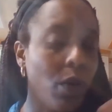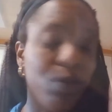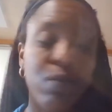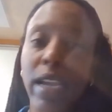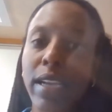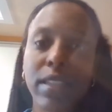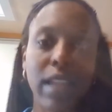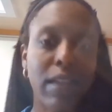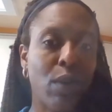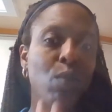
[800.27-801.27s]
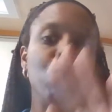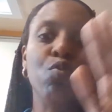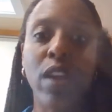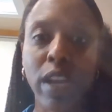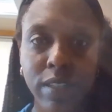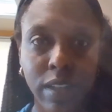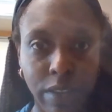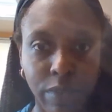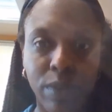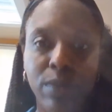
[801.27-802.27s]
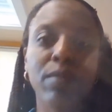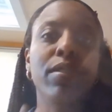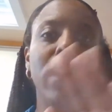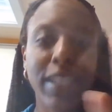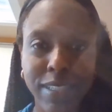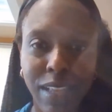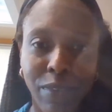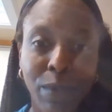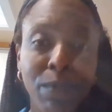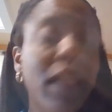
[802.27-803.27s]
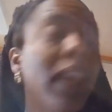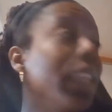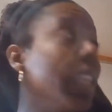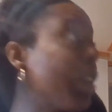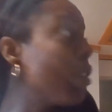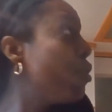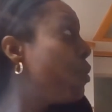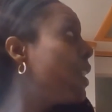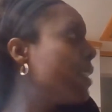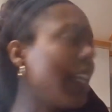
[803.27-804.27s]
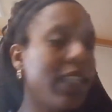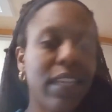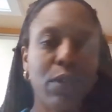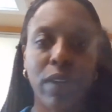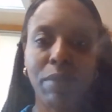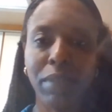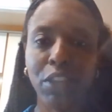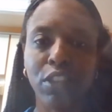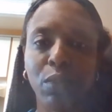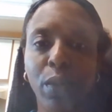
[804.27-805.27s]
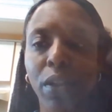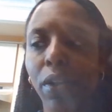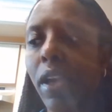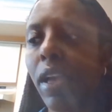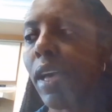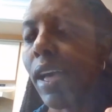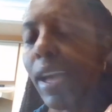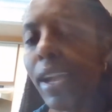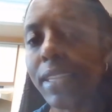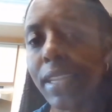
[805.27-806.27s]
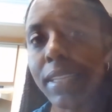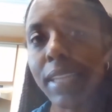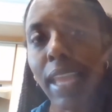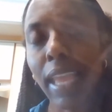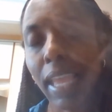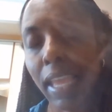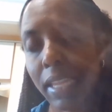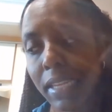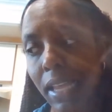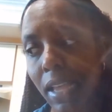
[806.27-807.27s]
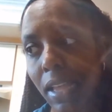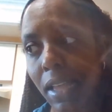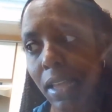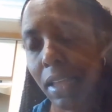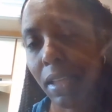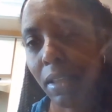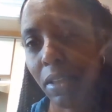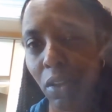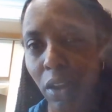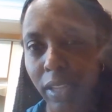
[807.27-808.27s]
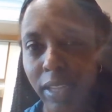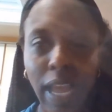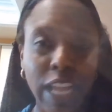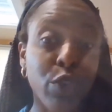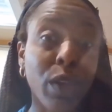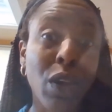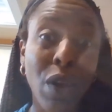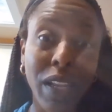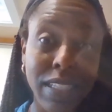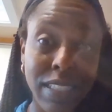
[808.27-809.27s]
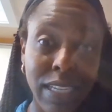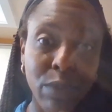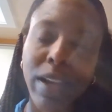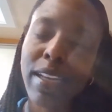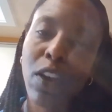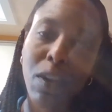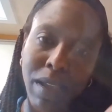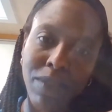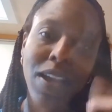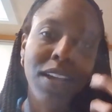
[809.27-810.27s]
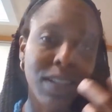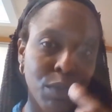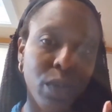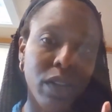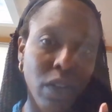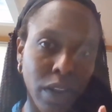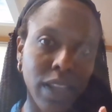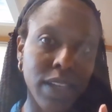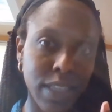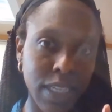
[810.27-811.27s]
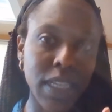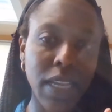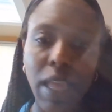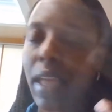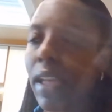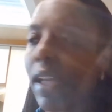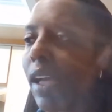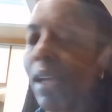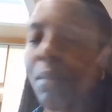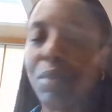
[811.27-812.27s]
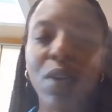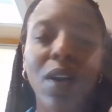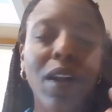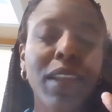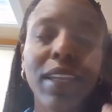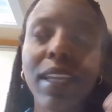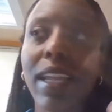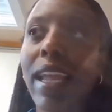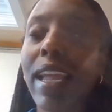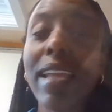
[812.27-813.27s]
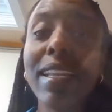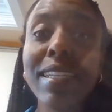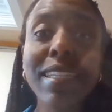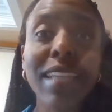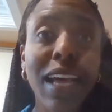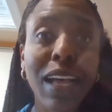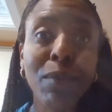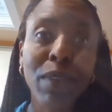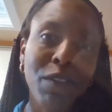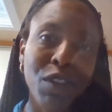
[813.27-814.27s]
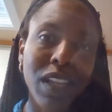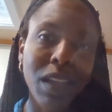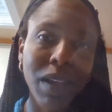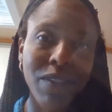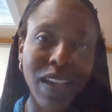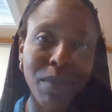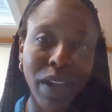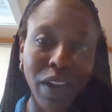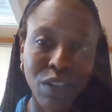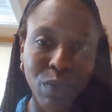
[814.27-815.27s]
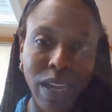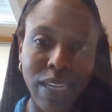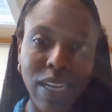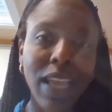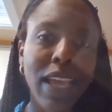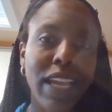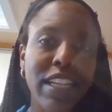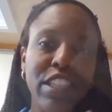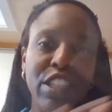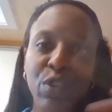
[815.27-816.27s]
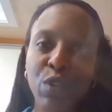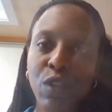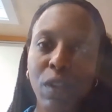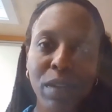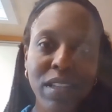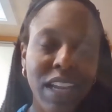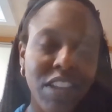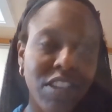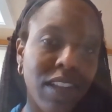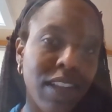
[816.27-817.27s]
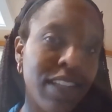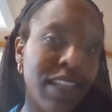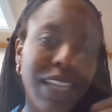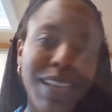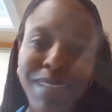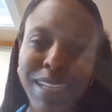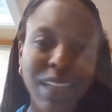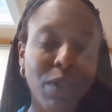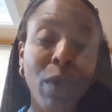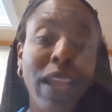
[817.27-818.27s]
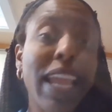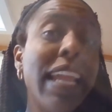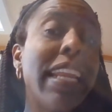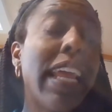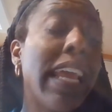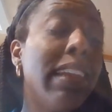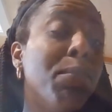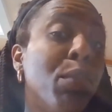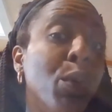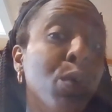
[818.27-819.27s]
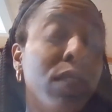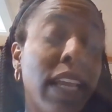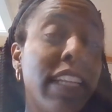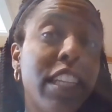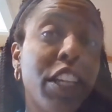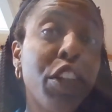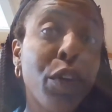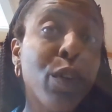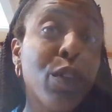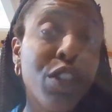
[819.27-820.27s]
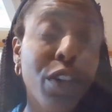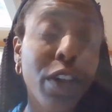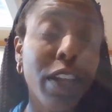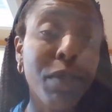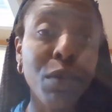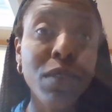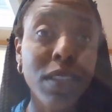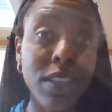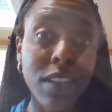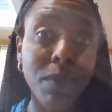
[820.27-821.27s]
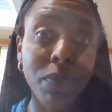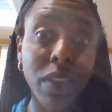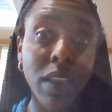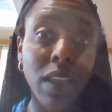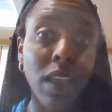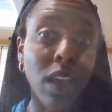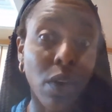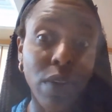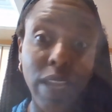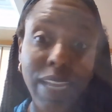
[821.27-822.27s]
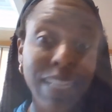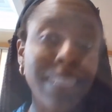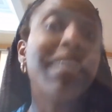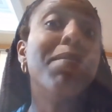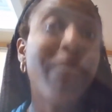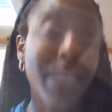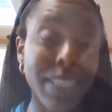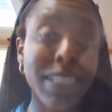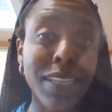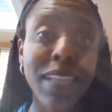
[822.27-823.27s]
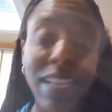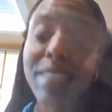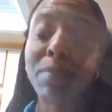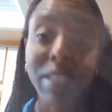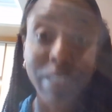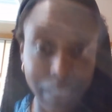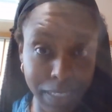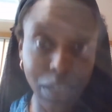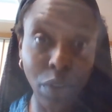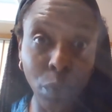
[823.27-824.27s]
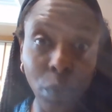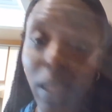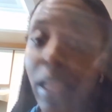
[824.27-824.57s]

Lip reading: Next level, next level, next level. The other 2 things I did want to mention were onion and garlic. I drink garlic tea. Right now on my fast, I'm doing garlic tea. Garlic is, if you think about vampires, right? It's used for protection and to keep that stuff away. It boosts, it secures your immune system. Okay, it is a medicine. It's medicinal.